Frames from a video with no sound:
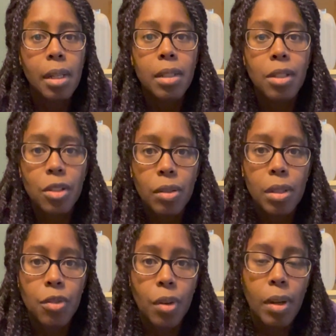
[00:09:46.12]
to do the
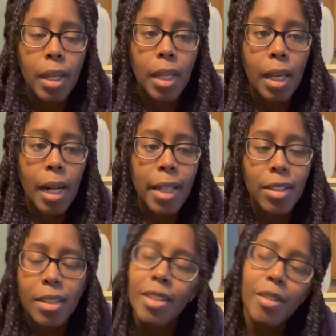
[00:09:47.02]
drawing and I
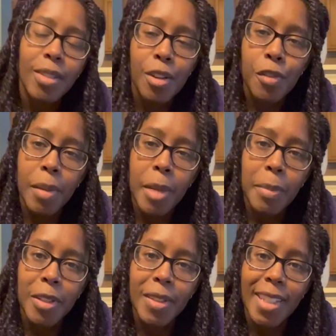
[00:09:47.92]
just don't know if I'm up
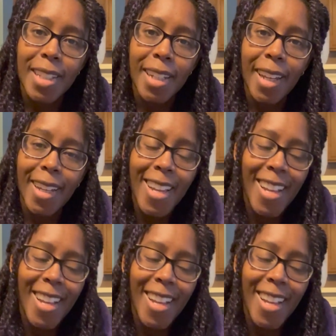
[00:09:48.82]
to it today.